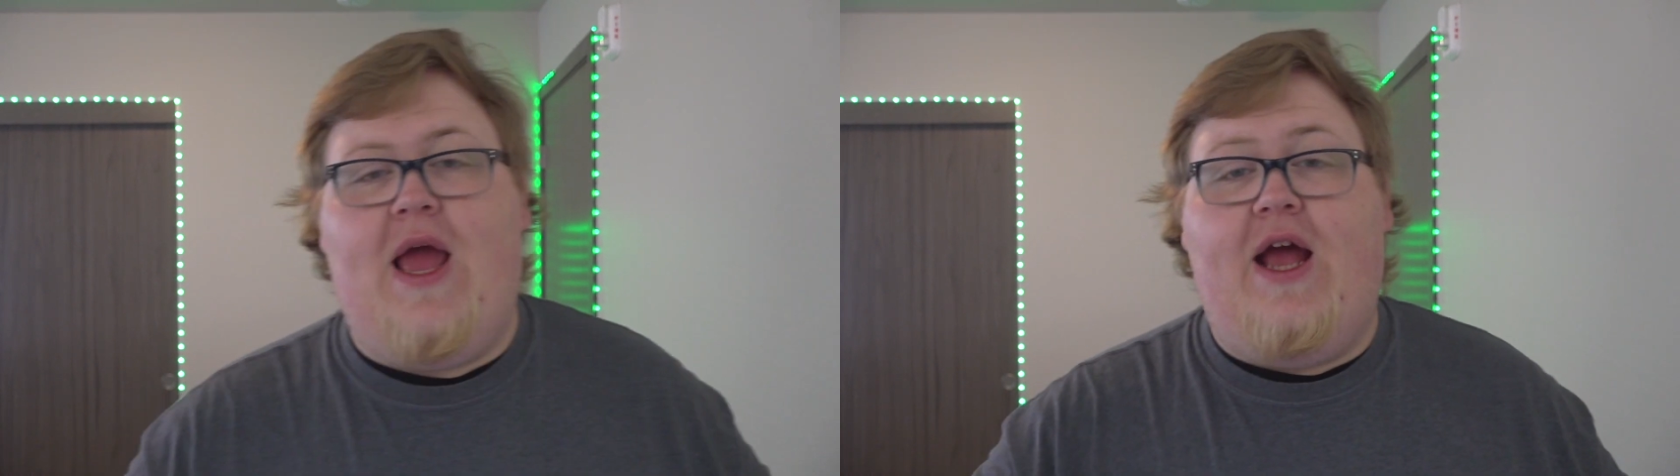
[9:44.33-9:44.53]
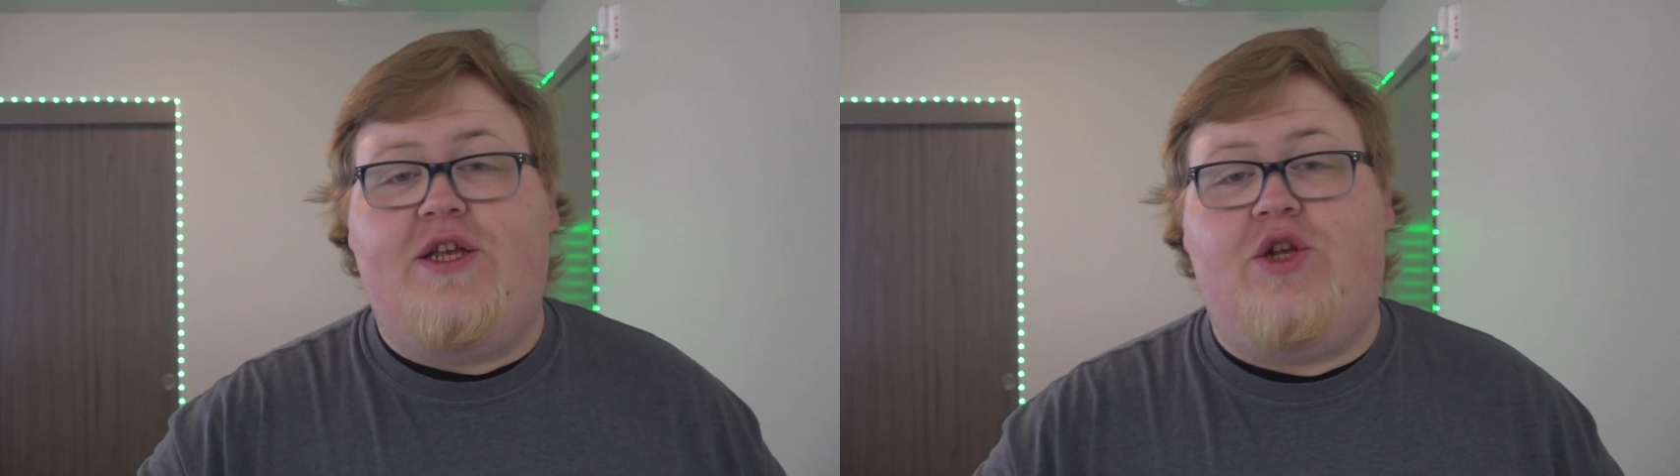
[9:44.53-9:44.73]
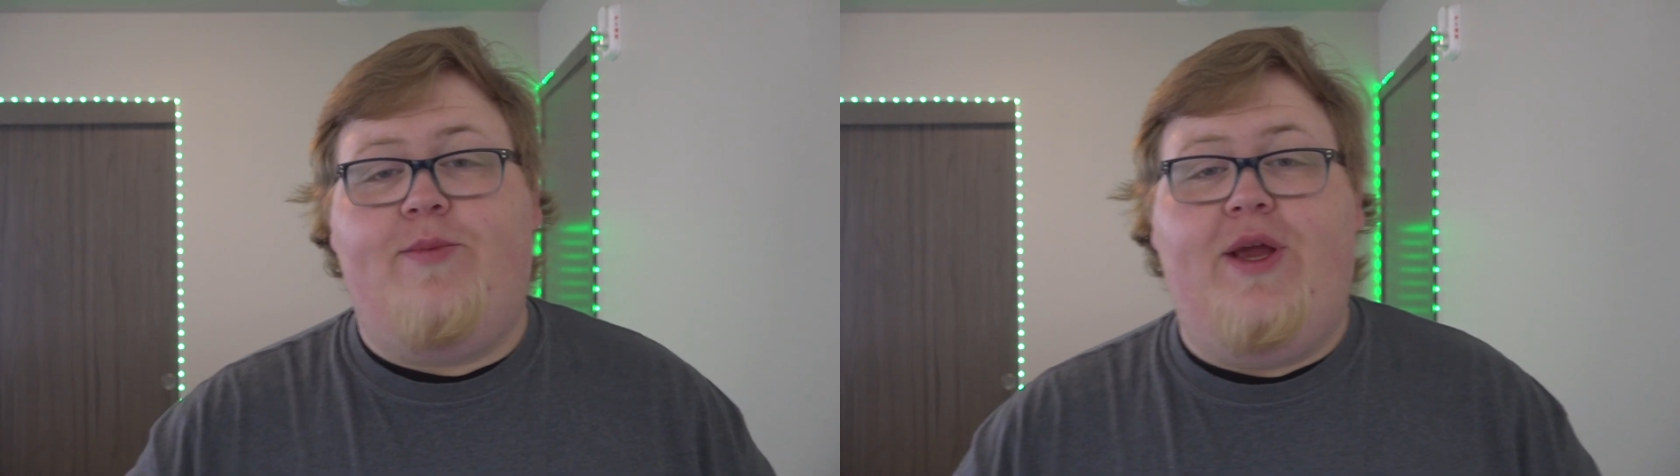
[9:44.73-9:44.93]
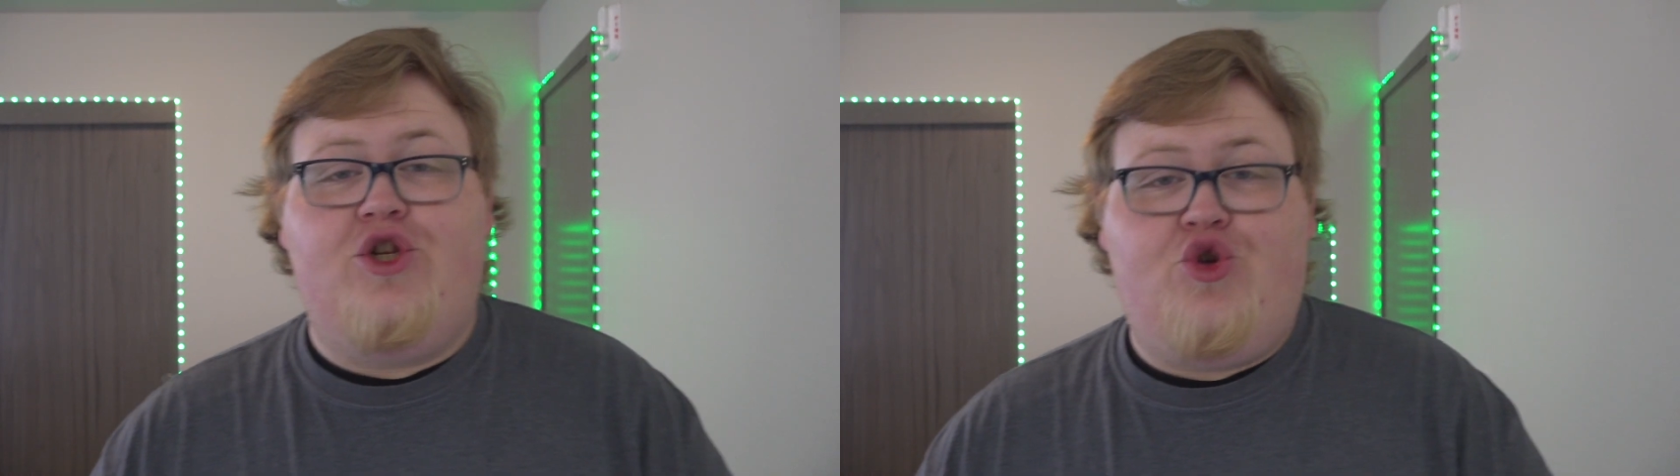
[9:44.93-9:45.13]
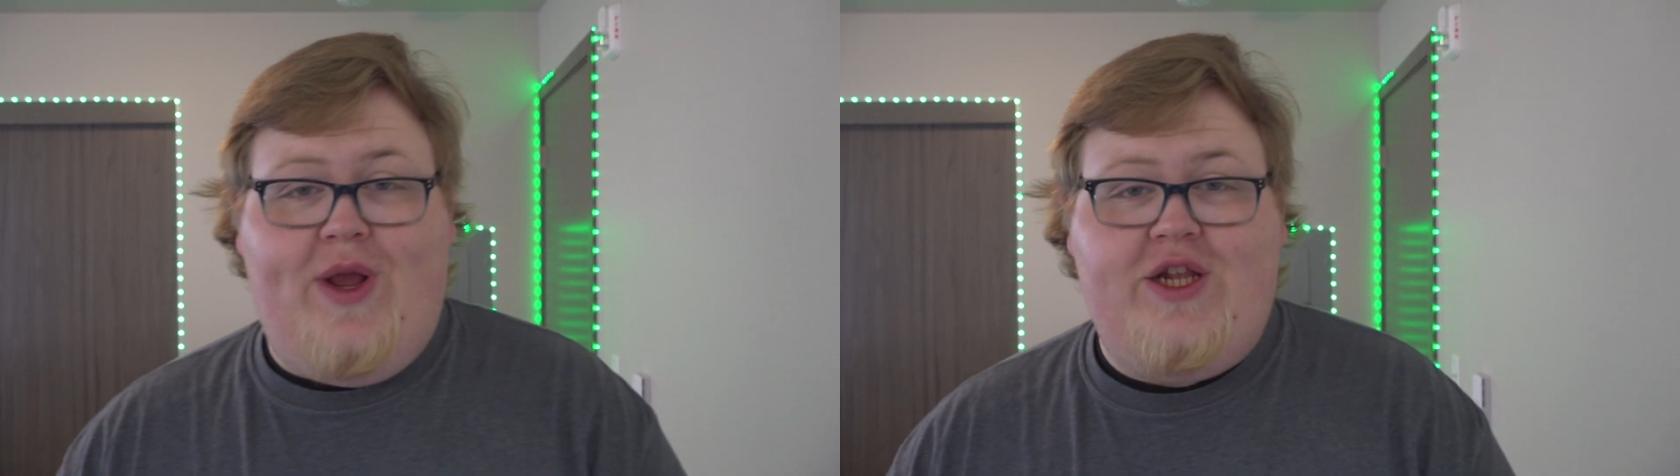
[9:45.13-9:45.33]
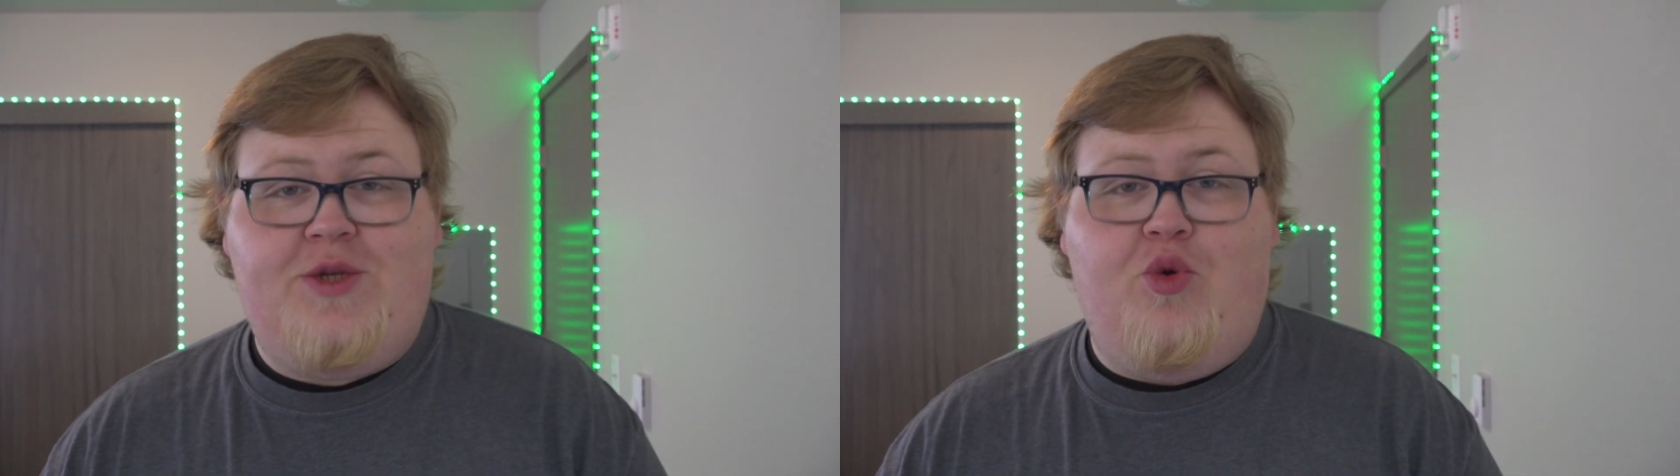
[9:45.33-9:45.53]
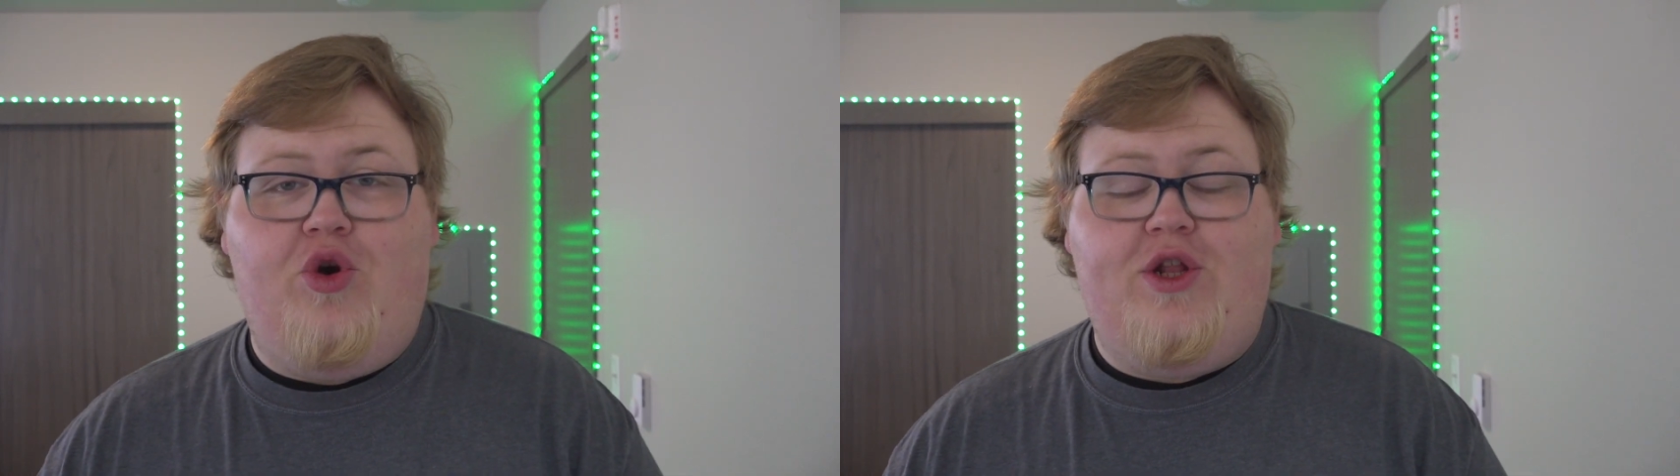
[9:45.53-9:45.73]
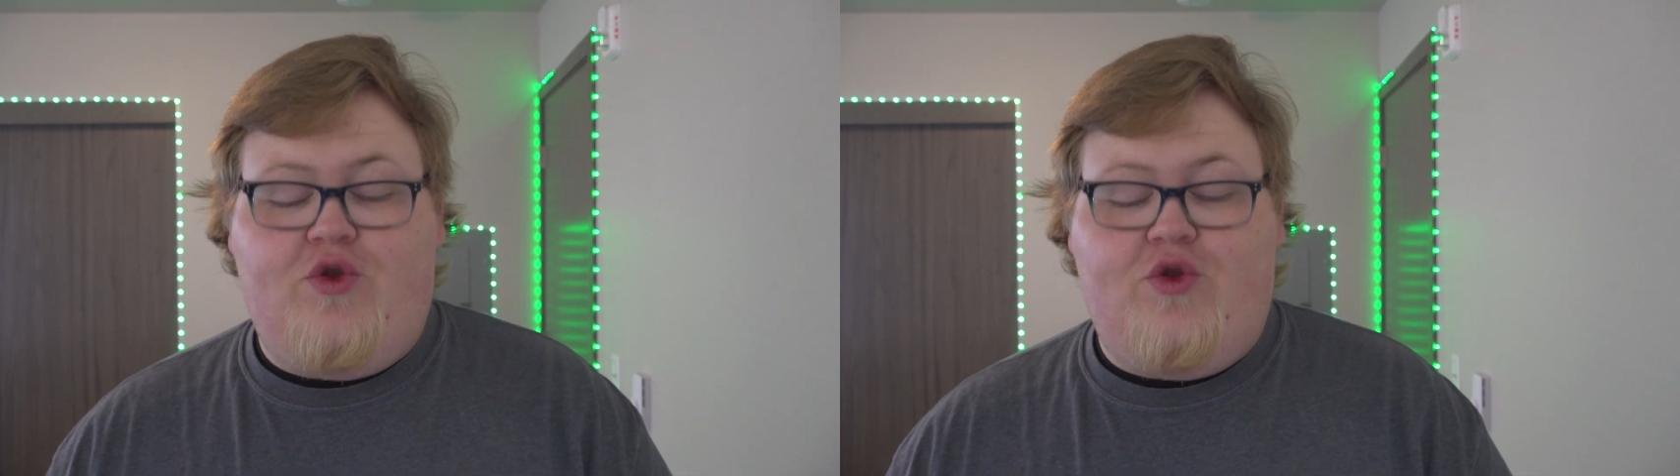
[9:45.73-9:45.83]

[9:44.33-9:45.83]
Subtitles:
As they're being transported